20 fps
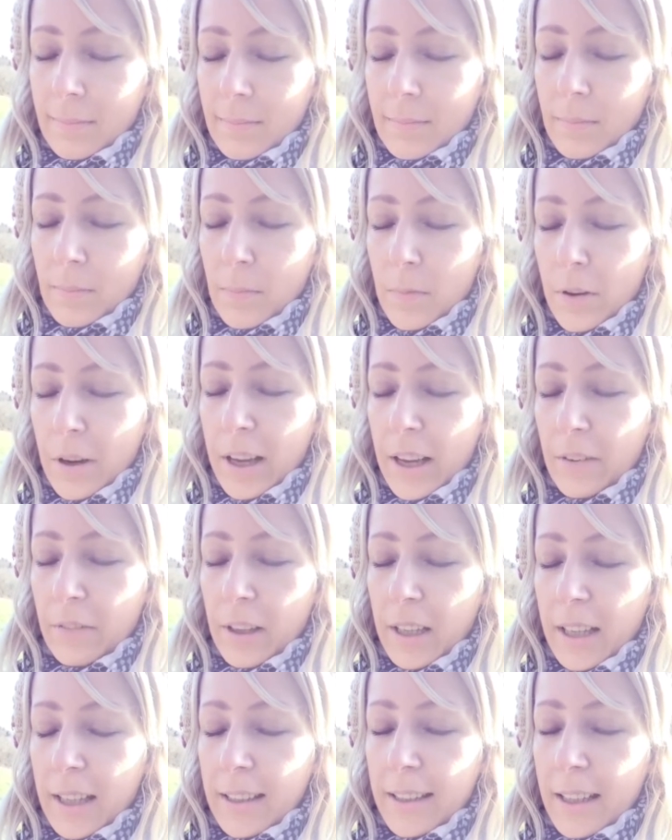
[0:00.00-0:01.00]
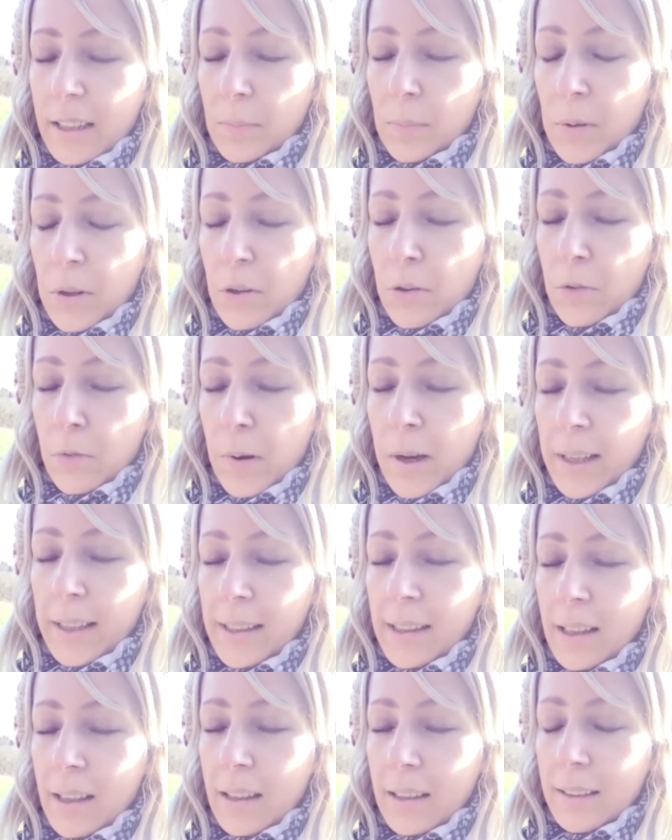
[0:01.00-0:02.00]
Breathing in that pure white
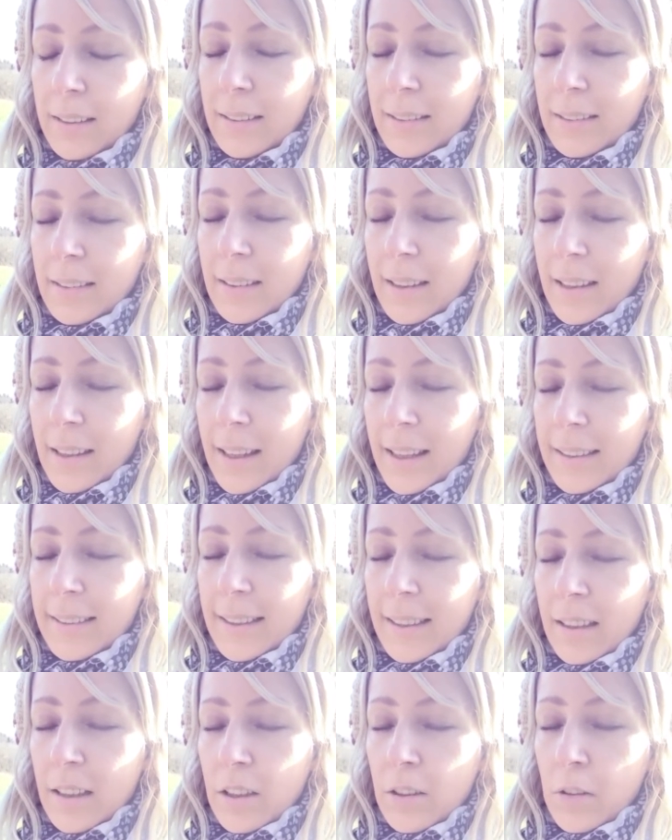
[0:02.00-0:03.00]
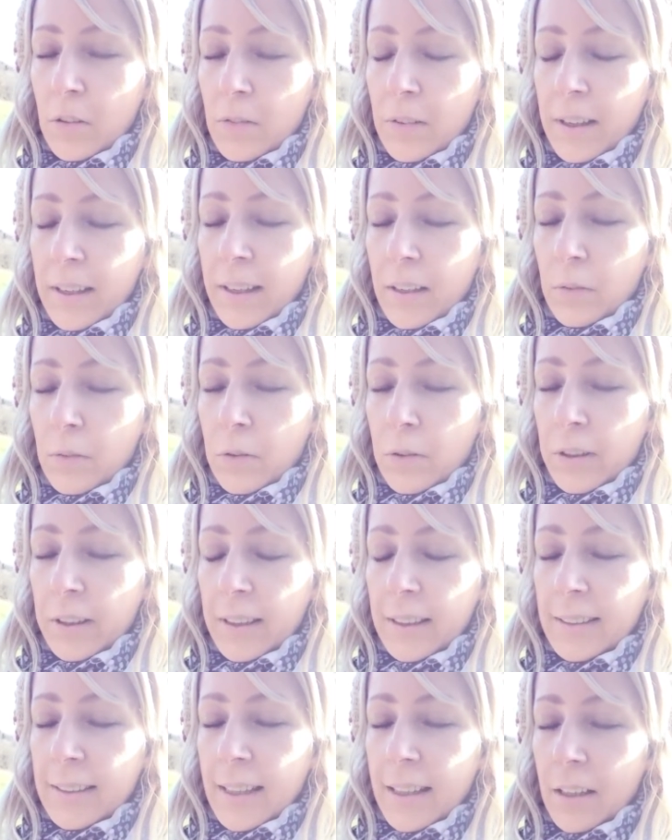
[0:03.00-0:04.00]
light and letting go of any
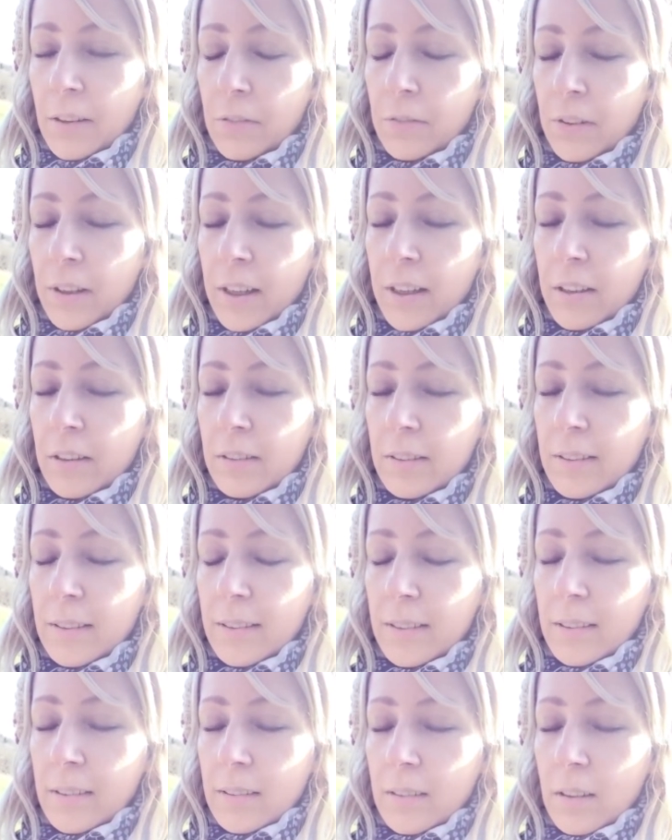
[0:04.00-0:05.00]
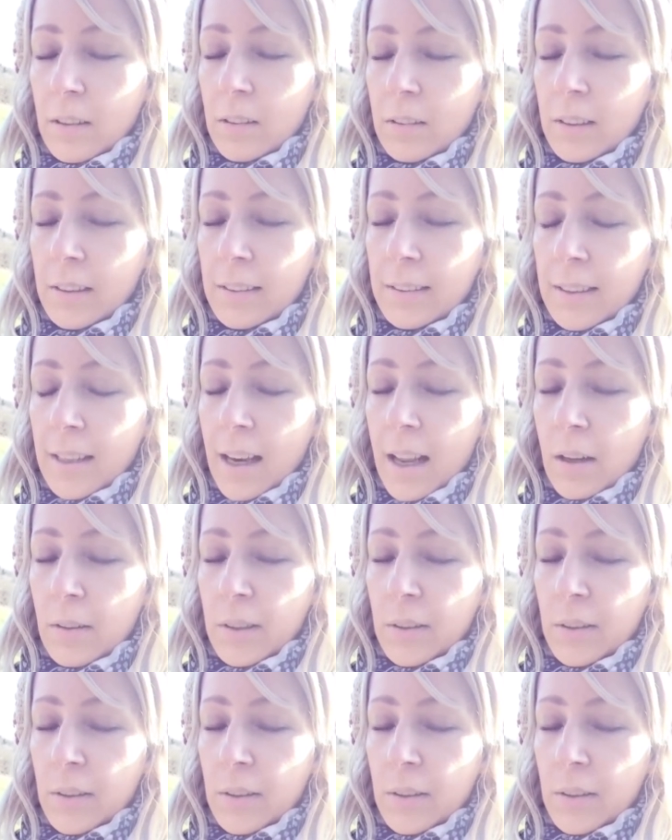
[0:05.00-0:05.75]
worries, any fears, all these clouds of